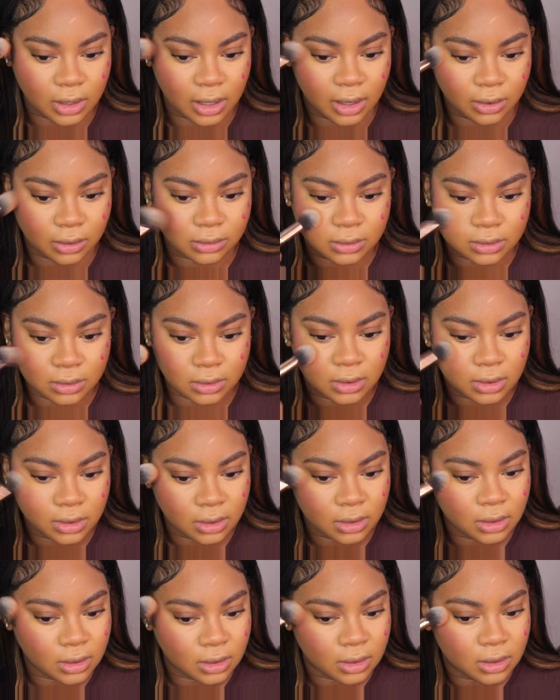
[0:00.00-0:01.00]
know,
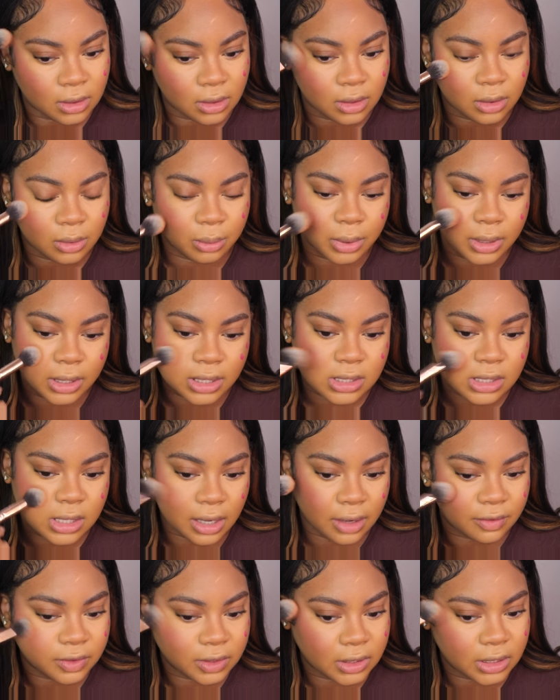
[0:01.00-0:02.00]
brings
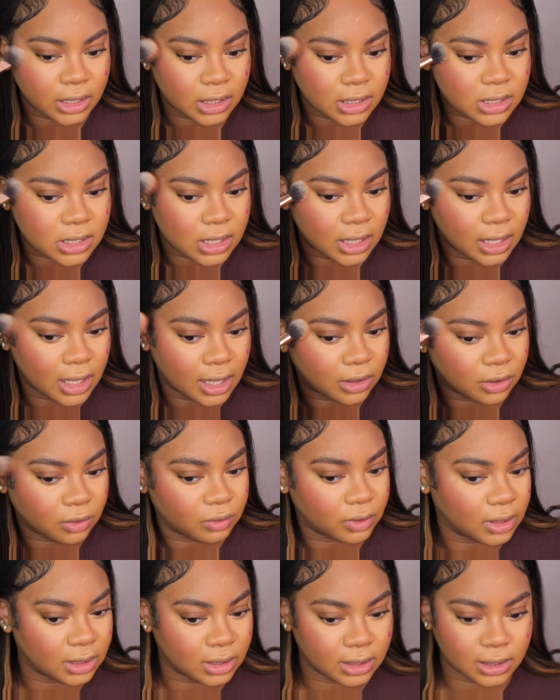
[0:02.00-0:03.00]
everything together
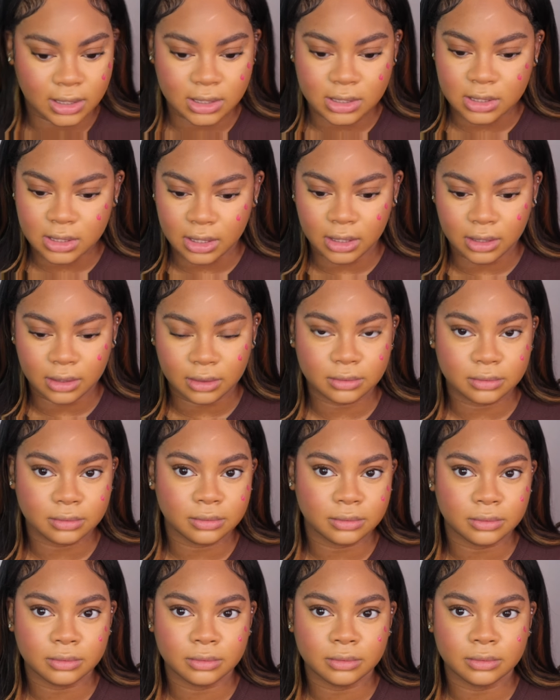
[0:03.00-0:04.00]
really nicely.
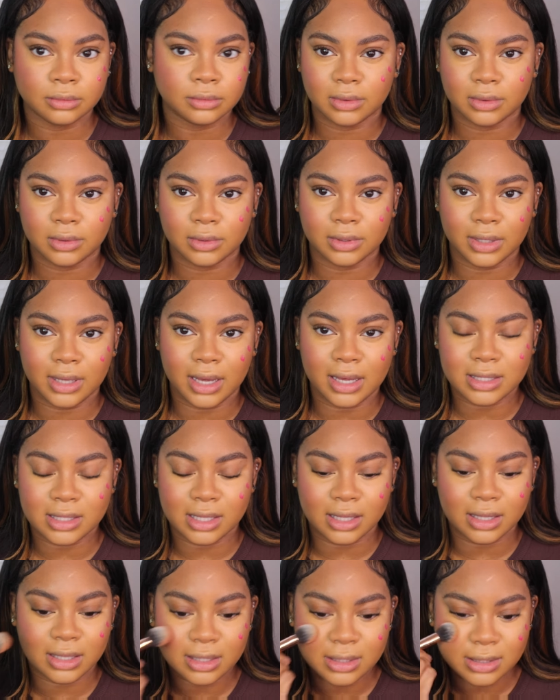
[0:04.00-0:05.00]
Do y'all
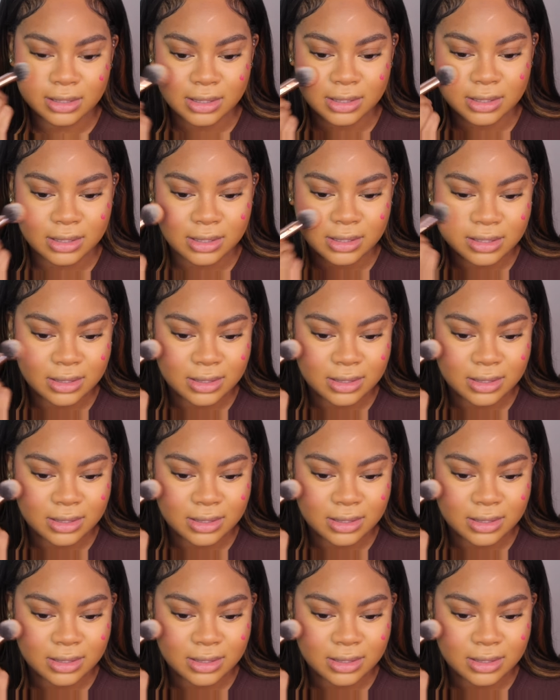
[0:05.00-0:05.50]
see this?